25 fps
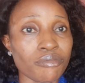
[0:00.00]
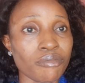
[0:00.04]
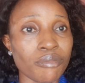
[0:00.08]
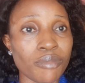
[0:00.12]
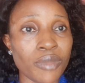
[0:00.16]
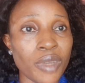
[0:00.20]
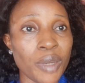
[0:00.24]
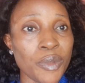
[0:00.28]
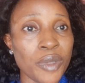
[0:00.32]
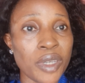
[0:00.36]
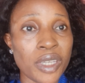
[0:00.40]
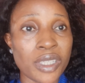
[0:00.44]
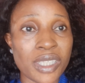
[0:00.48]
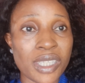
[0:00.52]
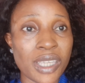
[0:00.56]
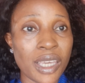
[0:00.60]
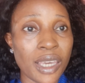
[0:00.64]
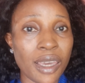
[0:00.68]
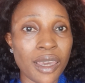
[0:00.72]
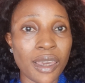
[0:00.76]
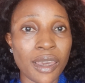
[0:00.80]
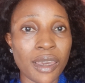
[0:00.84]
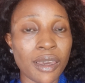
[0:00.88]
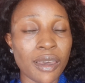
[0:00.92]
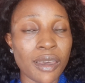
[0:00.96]
maybe
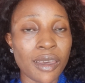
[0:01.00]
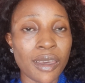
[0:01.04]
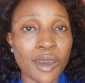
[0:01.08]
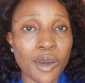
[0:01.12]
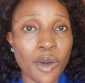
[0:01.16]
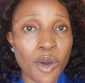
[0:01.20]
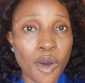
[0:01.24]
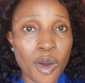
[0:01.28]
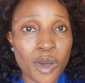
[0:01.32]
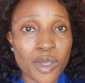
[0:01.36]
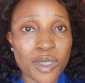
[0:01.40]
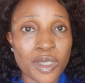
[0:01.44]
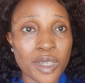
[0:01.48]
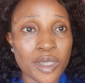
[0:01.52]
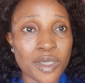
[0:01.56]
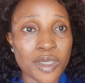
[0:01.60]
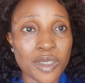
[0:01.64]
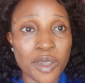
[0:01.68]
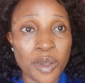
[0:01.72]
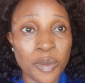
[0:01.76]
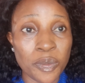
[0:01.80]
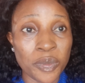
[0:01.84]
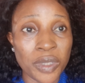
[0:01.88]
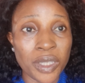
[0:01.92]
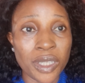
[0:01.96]
take a course or
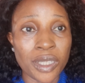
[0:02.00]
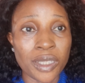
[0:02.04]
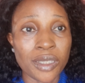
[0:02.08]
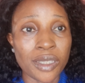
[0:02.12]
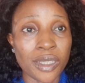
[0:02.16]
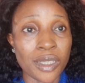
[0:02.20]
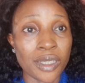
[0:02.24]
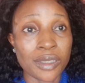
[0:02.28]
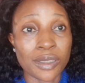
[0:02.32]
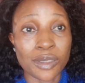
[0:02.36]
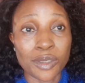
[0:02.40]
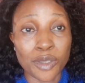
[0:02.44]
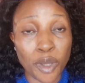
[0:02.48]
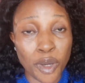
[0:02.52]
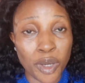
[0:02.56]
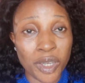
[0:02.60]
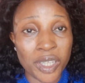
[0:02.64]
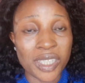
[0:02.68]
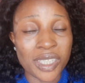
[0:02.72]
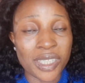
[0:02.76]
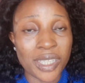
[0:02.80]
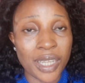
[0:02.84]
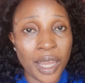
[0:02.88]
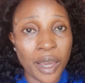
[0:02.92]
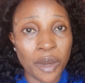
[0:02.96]
something in
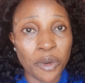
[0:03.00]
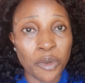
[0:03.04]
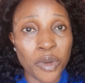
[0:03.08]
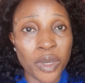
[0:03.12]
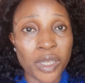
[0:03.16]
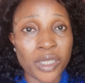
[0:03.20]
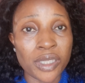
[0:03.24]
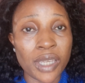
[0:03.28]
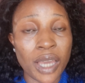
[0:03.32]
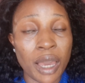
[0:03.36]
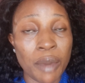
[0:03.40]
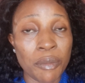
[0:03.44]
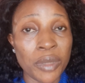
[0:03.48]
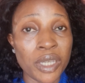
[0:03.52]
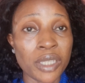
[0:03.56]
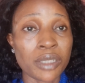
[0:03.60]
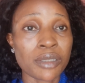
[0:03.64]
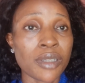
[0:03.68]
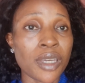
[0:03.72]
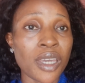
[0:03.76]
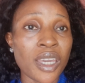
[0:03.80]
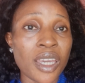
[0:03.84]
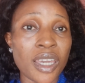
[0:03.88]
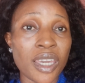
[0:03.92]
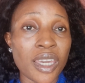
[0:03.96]
Turkish language. I
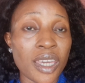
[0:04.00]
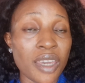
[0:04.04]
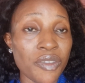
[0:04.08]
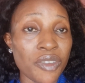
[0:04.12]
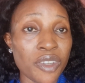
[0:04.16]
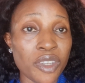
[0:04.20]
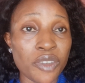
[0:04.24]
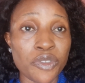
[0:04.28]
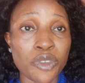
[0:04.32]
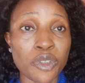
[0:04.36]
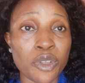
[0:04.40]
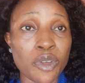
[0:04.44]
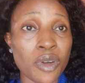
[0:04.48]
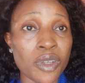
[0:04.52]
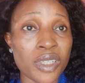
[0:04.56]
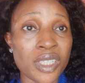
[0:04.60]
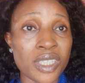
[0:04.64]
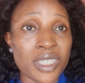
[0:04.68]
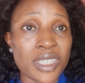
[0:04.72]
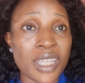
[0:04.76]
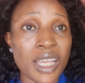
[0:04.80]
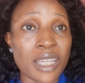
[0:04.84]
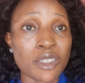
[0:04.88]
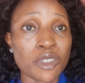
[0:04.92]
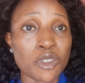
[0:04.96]
mean, even if you don't
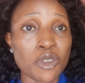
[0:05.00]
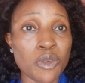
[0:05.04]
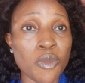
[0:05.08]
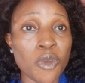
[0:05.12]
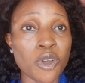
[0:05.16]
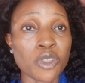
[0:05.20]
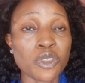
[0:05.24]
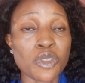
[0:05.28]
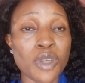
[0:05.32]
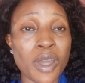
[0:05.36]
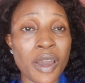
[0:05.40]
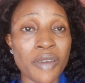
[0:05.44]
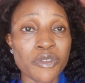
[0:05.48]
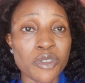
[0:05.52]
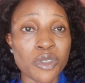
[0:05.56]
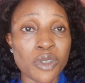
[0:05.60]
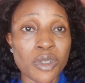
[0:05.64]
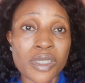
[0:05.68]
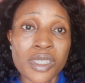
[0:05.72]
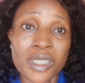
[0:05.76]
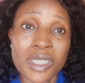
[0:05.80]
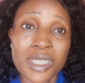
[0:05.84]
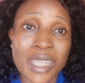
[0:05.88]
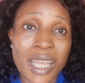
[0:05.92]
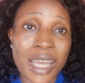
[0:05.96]
understand so much, you have to
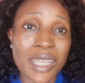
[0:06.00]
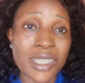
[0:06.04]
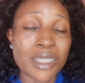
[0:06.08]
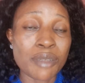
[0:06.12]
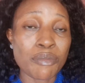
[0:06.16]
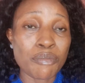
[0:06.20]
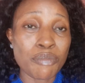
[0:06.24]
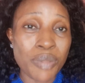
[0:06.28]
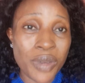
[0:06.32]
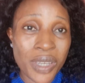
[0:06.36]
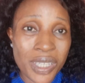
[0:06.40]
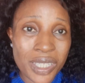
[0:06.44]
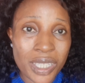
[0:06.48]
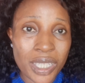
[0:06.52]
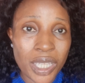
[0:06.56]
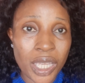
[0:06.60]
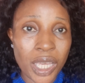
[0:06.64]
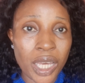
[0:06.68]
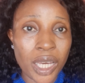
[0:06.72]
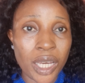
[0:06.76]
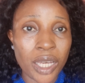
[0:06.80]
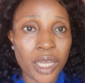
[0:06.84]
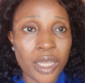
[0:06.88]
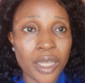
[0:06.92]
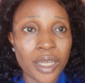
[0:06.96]
understand the basic
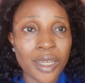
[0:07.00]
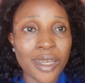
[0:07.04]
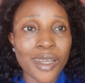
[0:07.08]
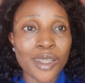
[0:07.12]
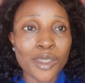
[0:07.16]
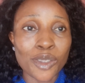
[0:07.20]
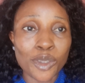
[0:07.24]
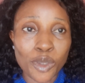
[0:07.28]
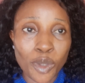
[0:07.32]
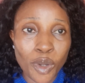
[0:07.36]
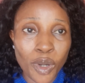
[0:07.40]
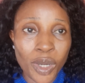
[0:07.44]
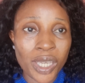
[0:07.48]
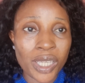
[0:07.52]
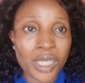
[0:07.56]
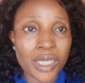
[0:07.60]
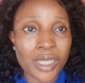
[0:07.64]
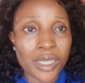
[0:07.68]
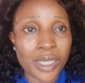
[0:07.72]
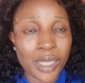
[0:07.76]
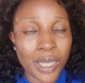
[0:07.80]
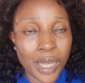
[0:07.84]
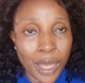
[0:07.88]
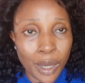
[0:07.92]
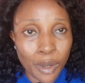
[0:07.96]

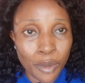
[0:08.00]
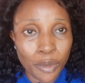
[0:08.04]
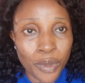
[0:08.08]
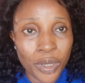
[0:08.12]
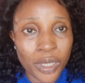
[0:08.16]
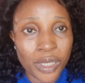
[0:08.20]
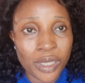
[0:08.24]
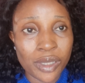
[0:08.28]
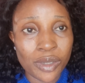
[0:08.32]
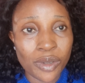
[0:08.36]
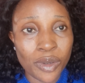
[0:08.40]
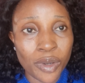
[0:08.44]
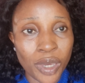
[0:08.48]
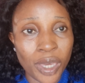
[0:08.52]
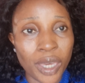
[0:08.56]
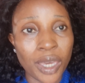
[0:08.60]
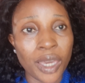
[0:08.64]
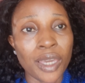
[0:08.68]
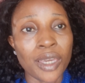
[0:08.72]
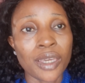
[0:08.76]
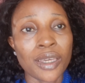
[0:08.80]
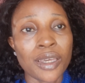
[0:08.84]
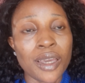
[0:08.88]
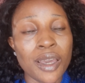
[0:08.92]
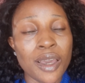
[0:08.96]
Turkish language,
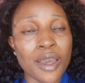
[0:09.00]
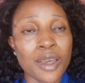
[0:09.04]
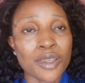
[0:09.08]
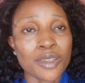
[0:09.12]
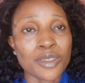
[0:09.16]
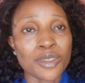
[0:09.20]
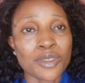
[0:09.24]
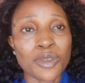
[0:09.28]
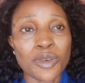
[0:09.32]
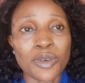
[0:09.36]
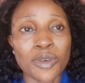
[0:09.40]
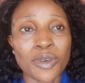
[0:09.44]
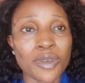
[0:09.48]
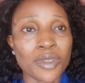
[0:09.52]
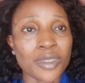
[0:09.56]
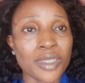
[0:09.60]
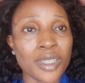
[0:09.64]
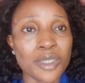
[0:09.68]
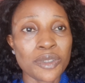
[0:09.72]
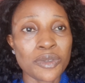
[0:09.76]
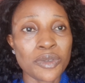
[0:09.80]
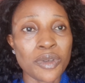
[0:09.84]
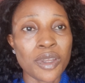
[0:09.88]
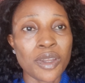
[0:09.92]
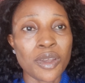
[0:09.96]
okay? So
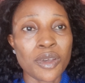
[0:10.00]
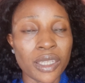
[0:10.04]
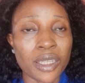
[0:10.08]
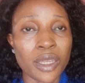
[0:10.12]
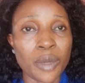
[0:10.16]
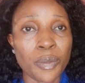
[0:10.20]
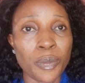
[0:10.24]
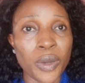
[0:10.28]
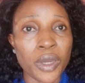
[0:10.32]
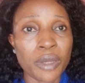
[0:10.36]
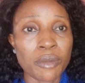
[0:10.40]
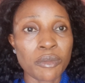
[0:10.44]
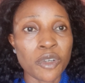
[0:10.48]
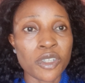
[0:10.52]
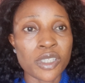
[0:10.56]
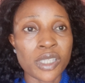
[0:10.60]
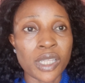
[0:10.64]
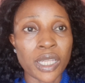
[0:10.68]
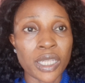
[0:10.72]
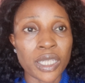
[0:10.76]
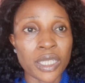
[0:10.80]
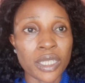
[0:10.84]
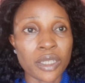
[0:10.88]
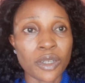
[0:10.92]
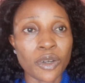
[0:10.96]
this one, they paid
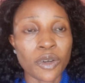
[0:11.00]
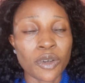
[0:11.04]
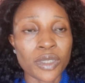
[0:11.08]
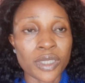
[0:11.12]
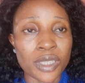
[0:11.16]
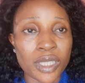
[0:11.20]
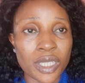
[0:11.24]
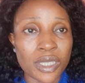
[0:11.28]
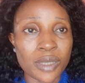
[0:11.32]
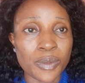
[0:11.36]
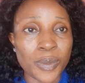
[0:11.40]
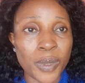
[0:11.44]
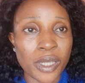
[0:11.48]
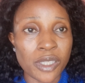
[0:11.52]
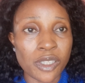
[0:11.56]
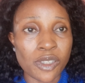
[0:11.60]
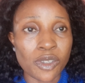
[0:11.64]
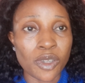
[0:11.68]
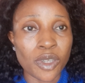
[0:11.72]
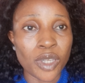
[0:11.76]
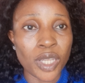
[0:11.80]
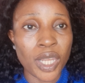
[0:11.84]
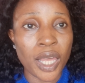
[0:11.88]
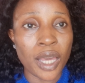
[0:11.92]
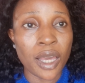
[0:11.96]
monthly on this
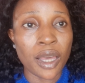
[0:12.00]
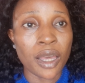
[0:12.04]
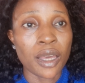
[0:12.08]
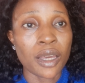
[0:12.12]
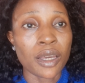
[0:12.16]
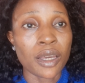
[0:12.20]
particular